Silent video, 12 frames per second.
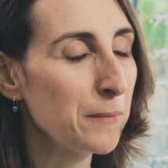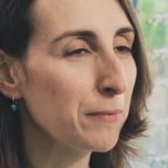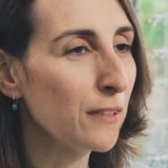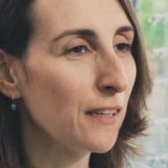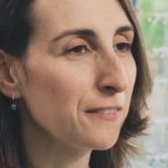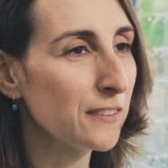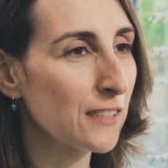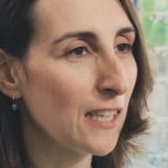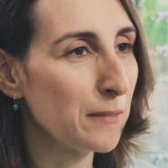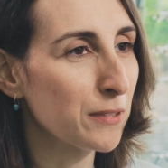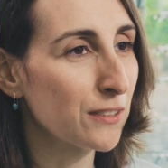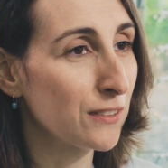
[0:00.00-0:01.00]
People
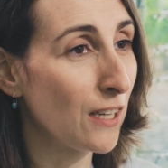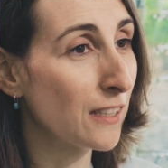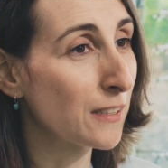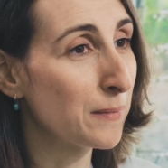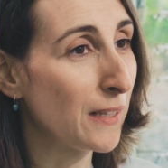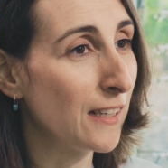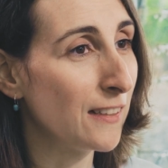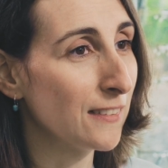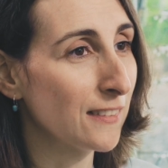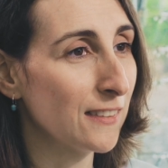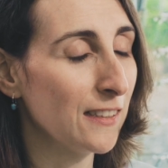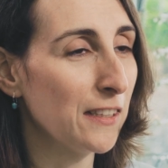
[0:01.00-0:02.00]
oftentimes talk about,
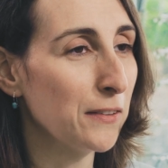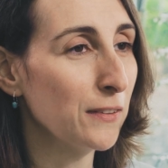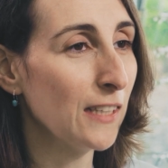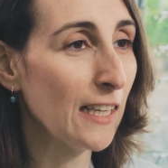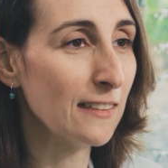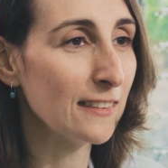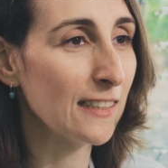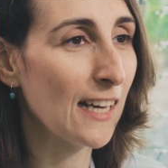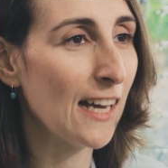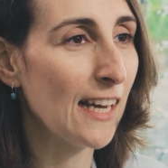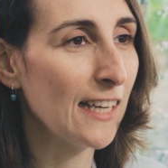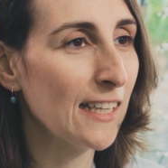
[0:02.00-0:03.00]
lazy
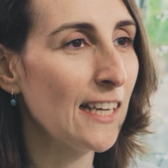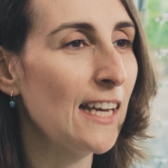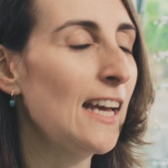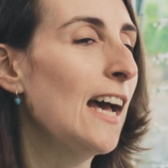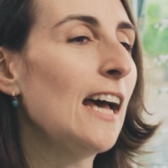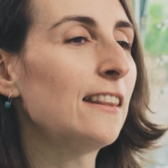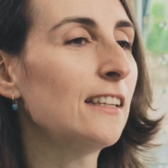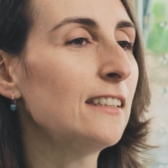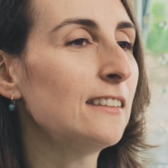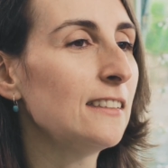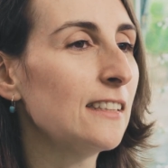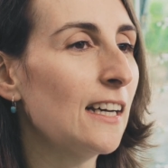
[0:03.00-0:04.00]
eye, and
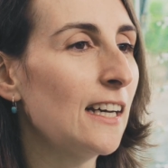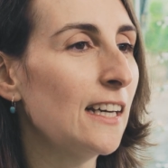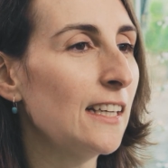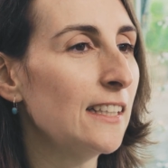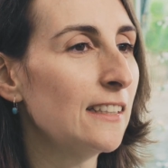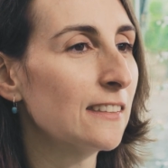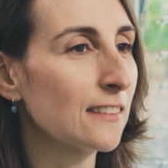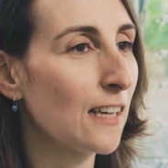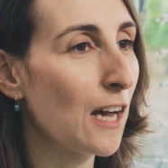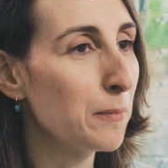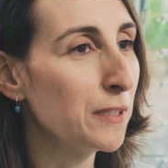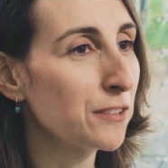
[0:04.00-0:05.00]
lazy eye is a
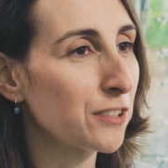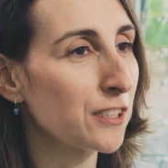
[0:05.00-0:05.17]
common